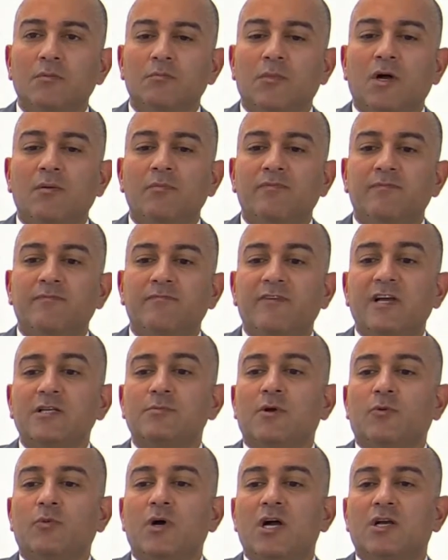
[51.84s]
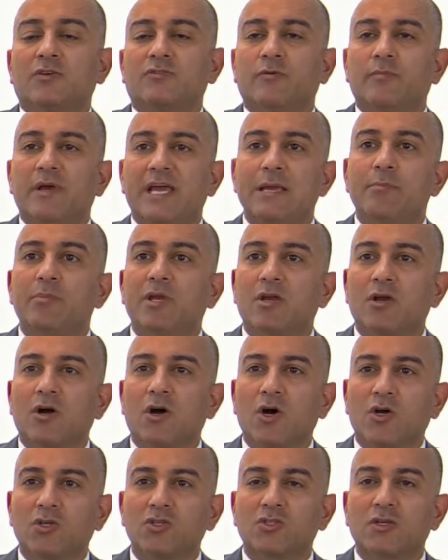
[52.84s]
My investment works for me
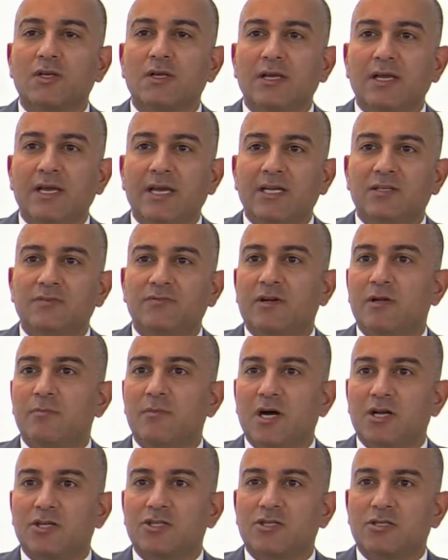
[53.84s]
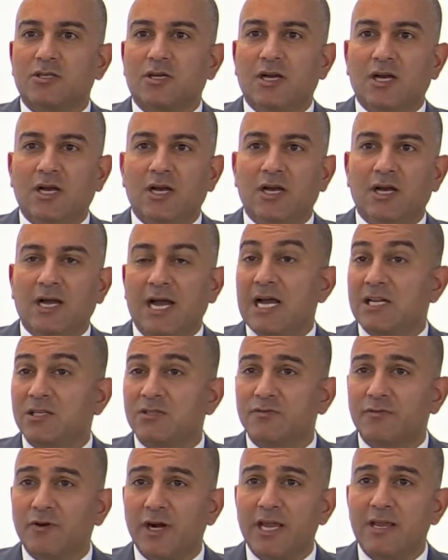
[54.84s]
because it's very much
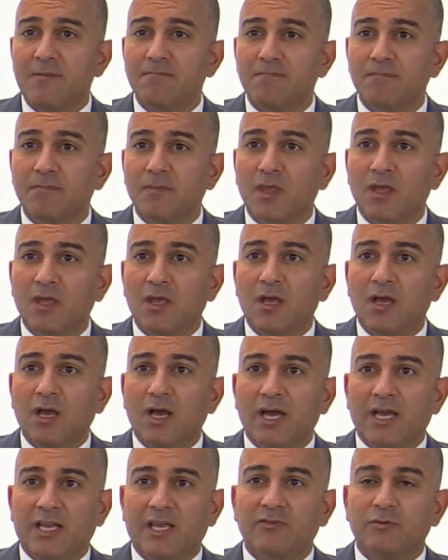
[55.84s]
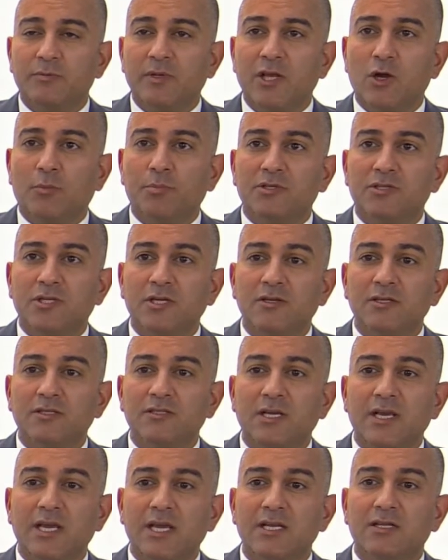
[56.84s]
hands-free. It gives me the
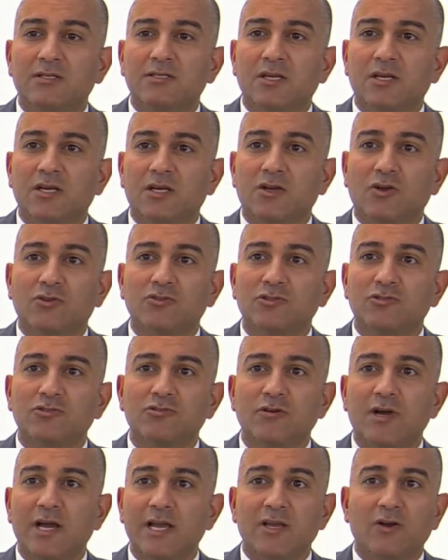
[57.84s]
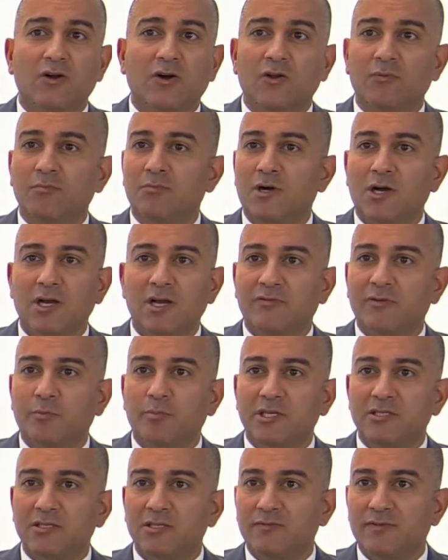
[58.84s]
opportunity to concentrate on my other
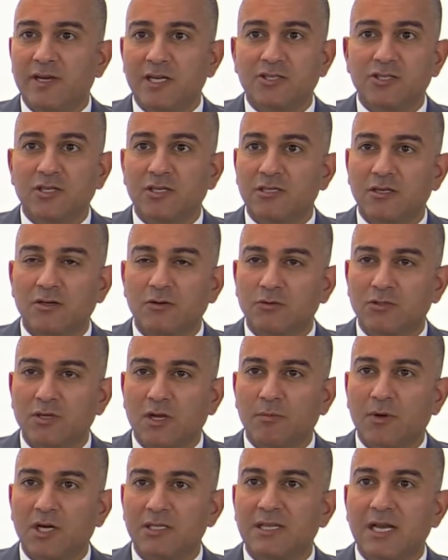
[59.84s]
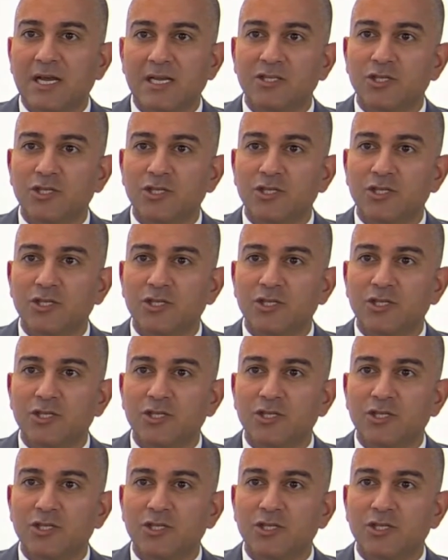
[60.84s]
business ventures and also my day